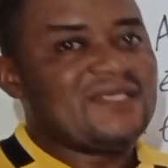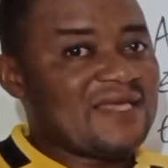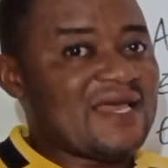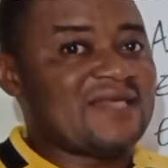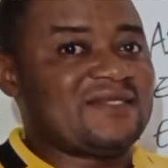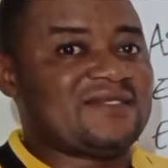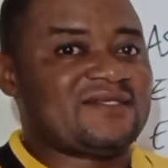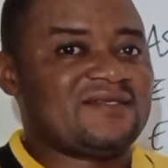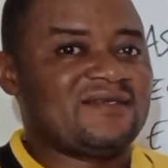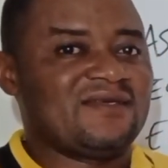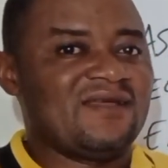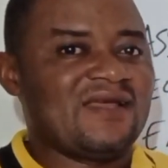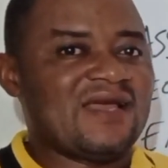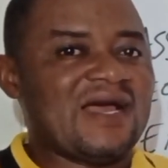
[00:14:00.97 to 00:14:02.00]
Yes,
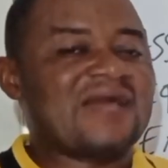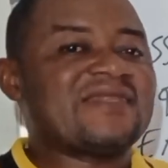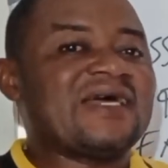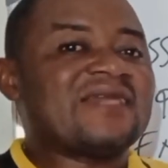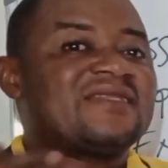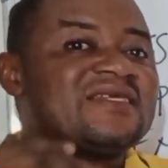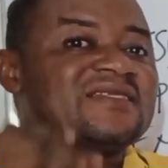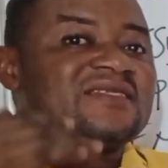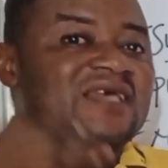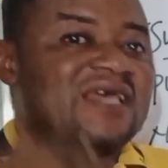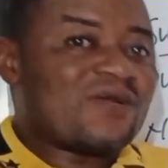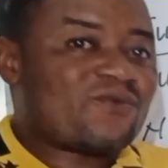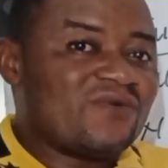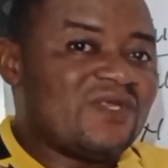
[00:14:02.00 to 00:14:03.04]
and that this
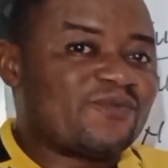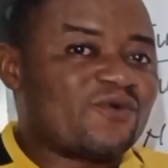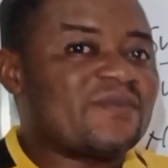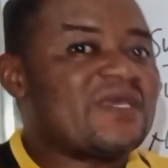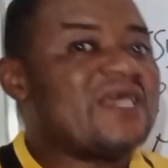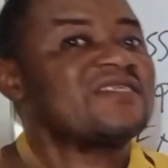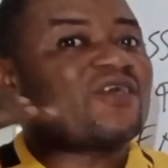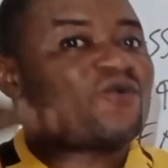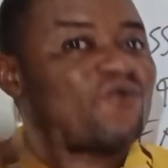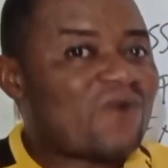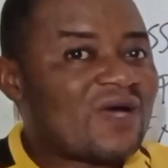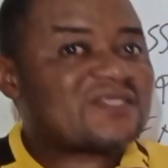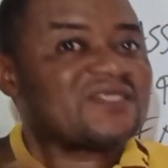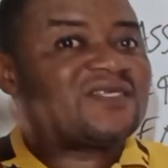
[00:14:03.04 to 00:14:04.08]
equilibrium is a
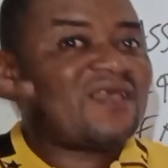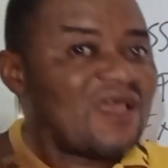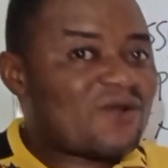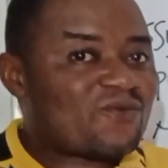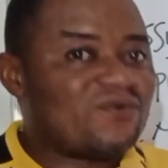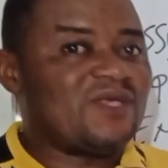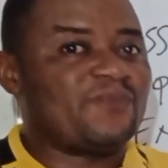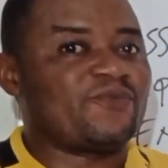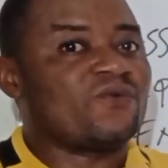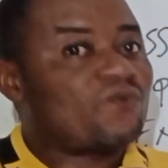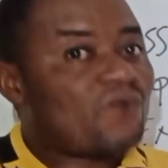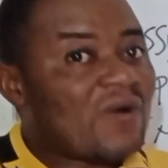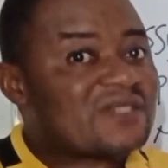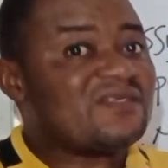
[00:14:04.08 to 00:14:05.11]
quasi-equilibrium.
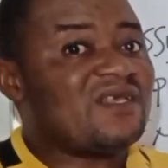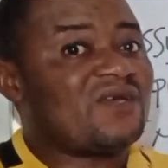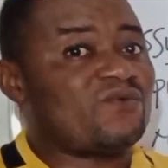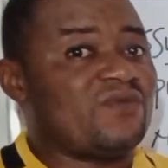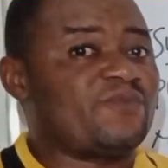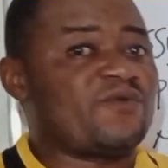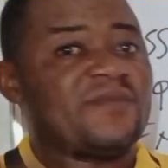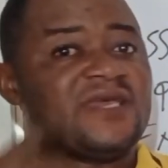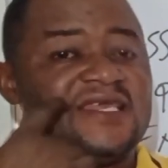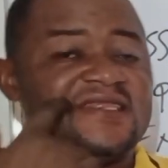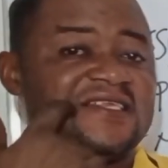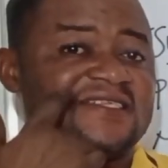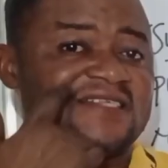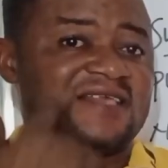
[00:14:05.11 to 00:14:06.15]
Quasi-equilibrium
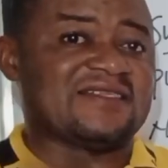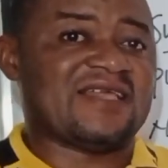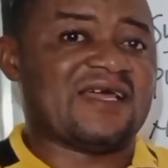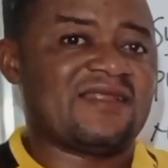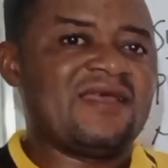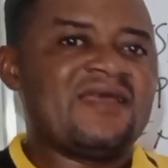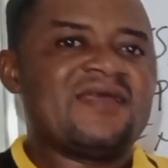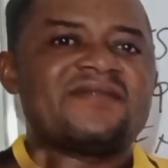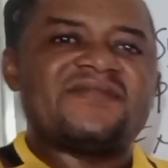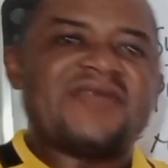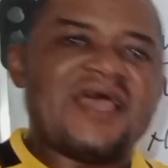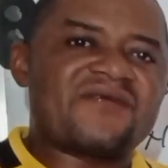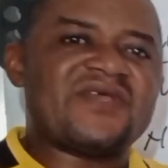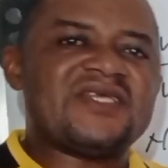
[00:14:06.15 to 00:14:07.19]
in the sense that
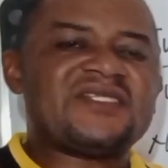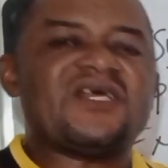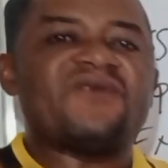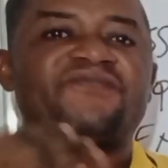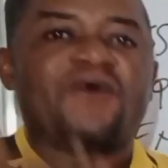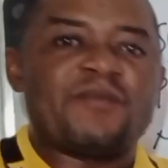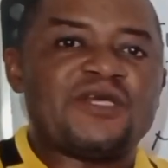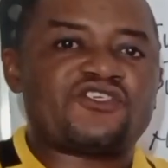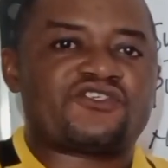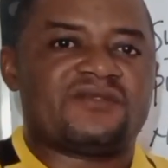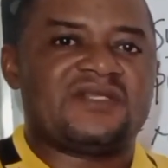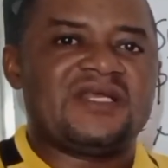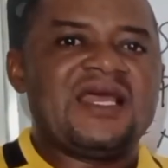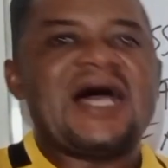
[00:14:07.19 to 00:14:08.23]
there is a
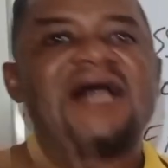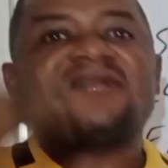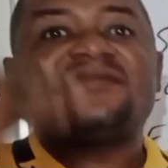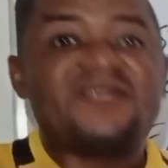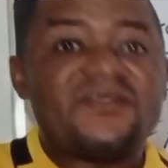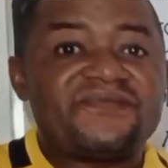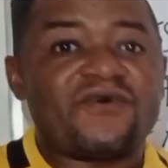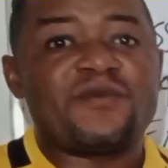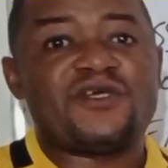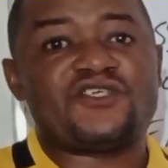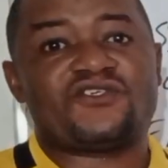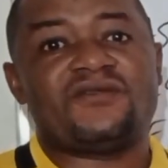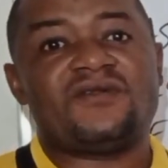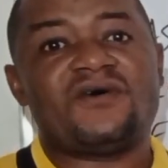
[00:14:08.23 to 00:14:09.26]
formation and
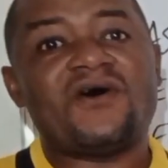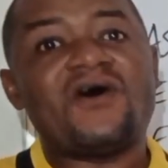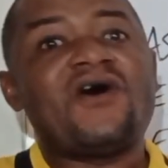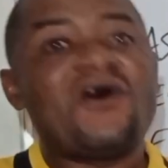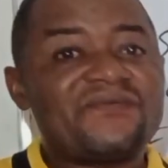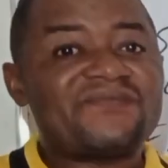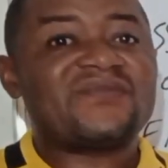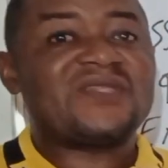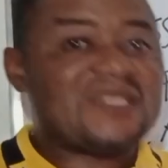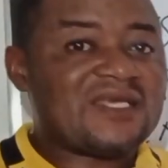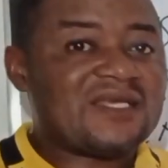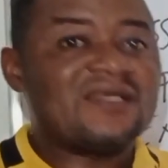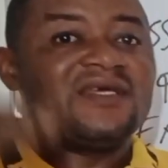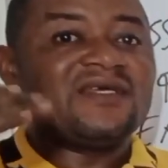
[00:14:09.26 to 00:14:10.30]
deformation of
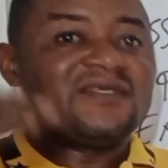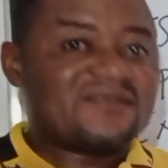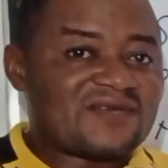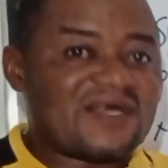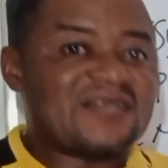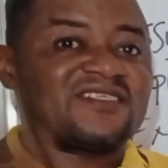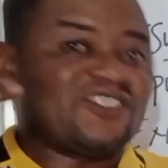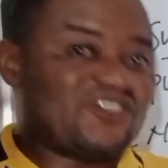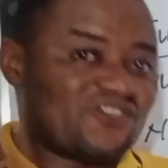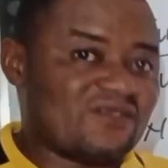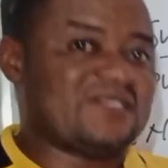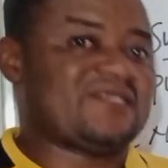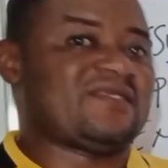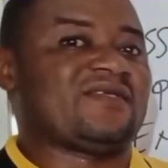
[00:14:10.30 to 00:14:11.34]
the
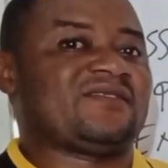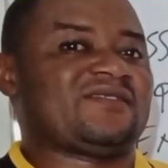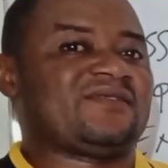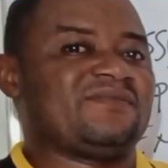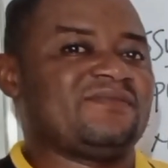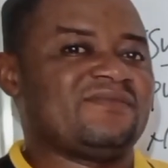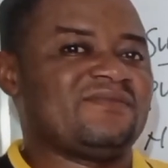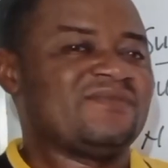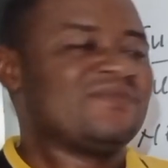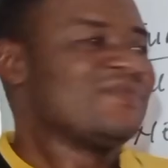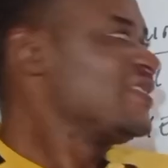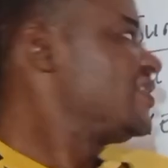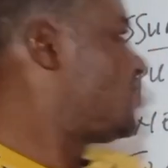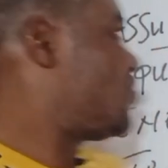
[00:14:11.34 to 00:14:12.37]
transition states.
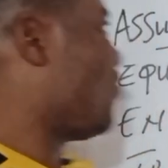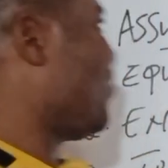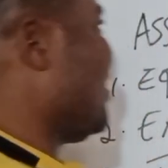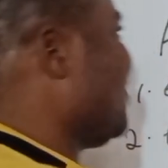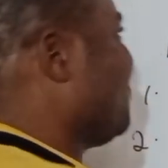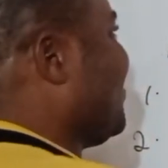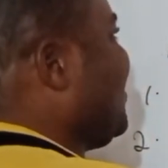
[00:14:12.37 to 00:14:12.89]
So it